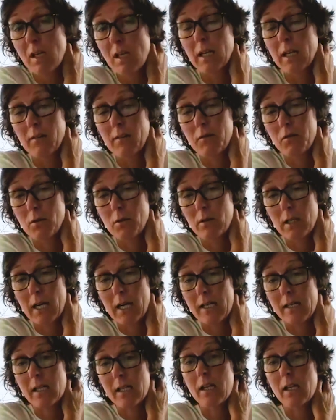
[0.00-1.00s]
gives you an
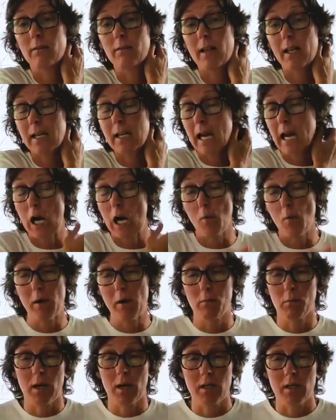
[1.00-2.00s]
idea of like how we
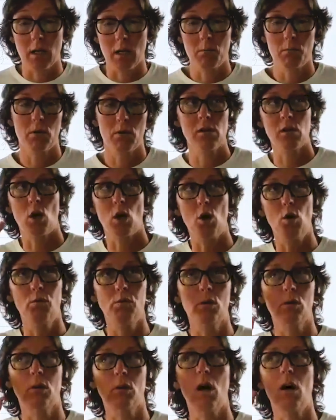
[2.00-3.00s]
run numbers
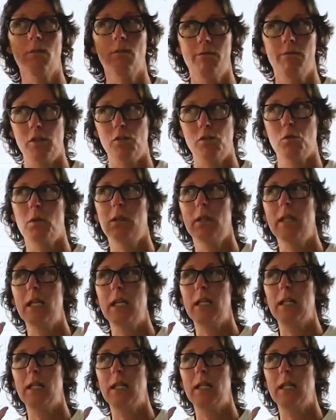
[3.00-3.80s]
overall visually.